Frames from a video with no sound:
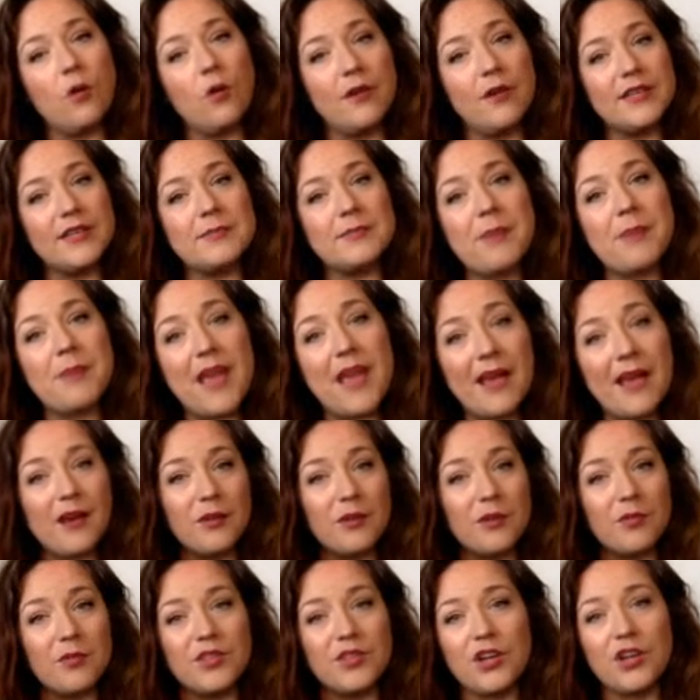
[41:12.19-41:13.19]
paired with a
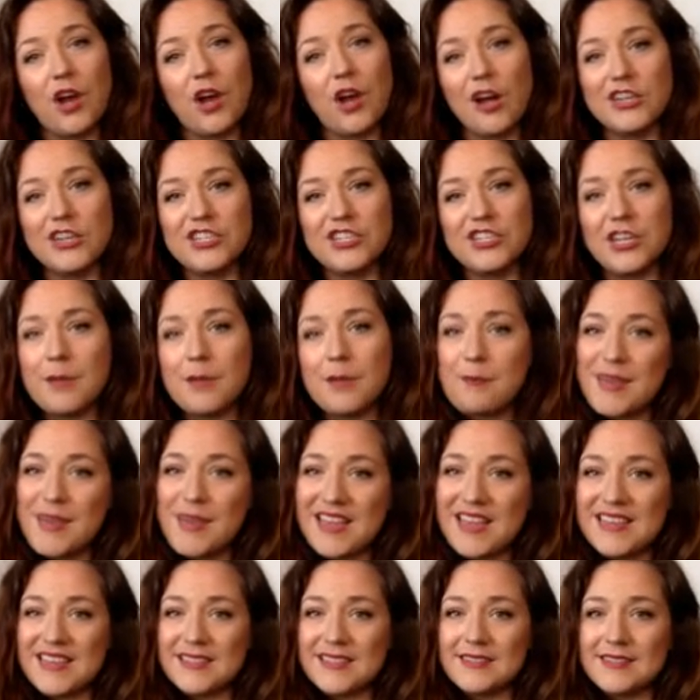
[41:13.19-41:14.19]
conjugate
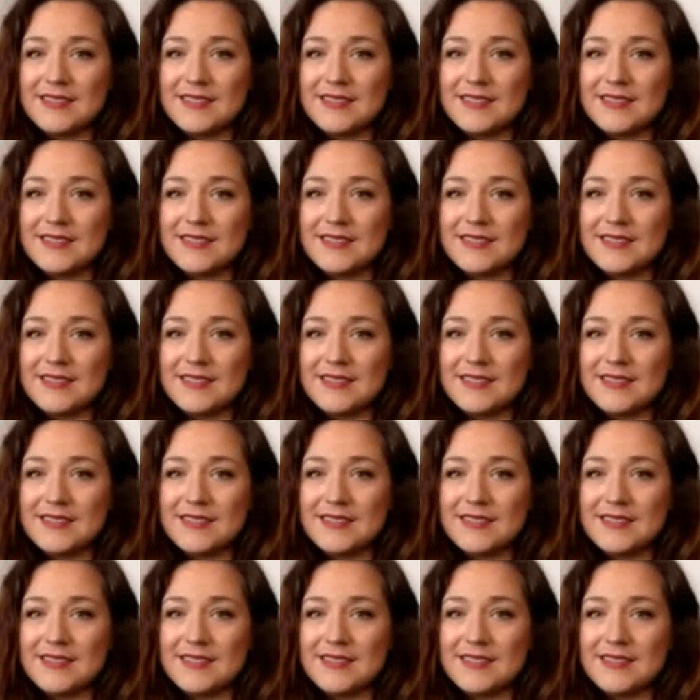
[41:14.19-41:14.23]
base.